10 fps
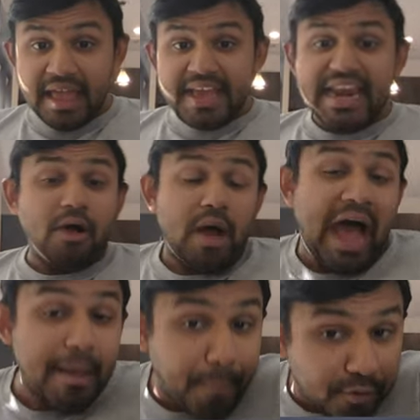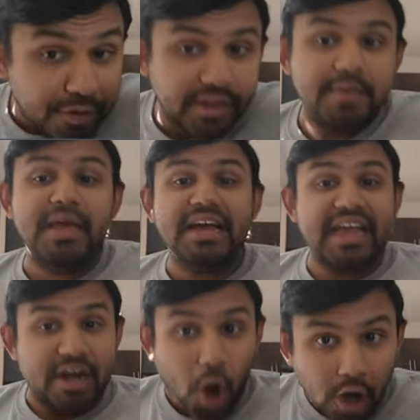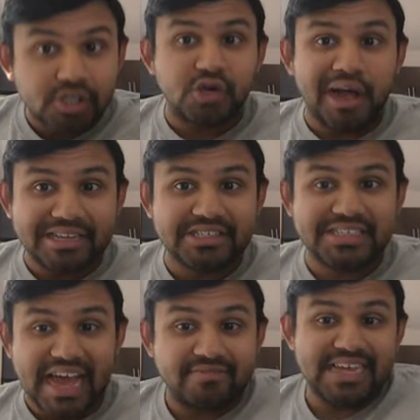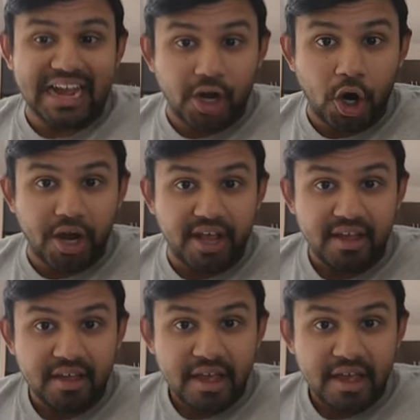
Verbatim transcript: Now, hypovolemia can also cause you to have tachycardia.